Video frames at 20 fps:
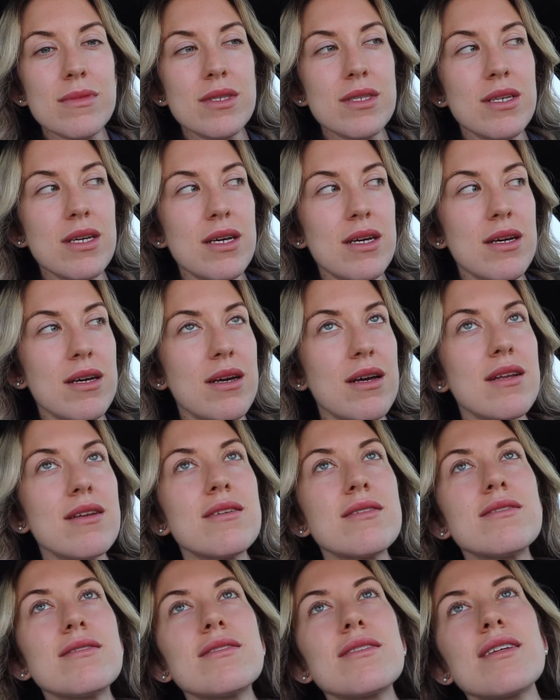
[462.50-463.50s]
dang, I
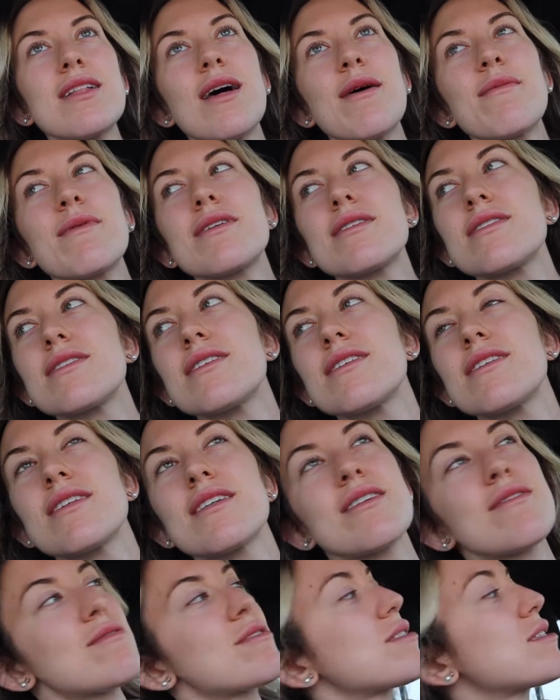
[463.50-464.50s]
didn't see that person.
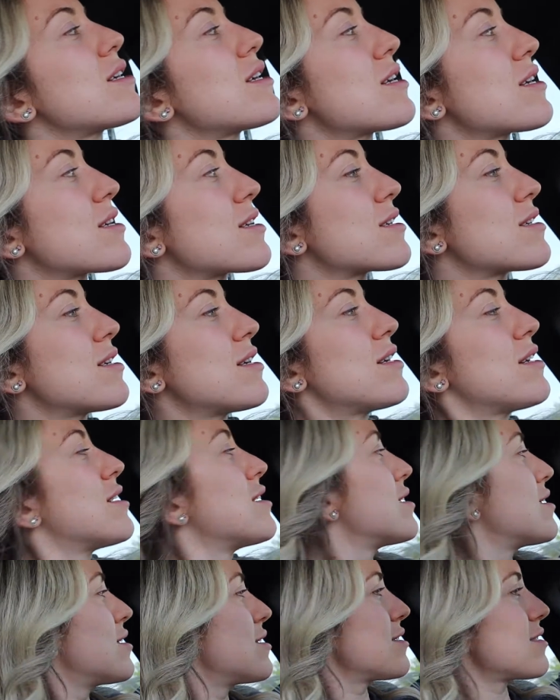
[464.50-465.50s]
He was like
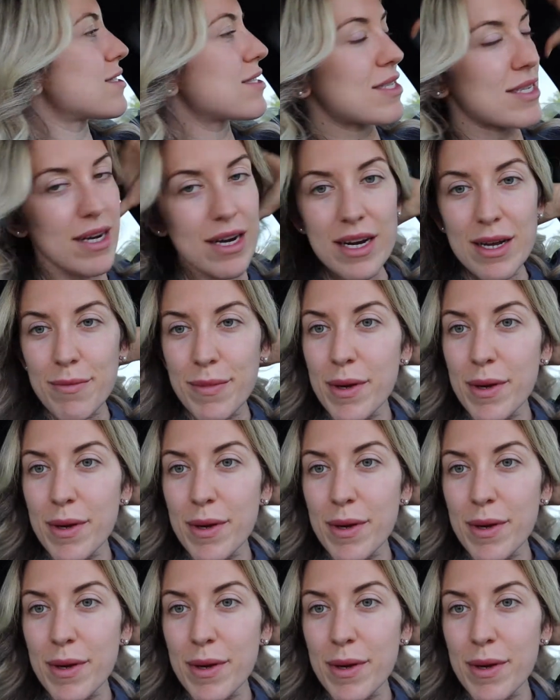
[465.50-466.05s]
staring.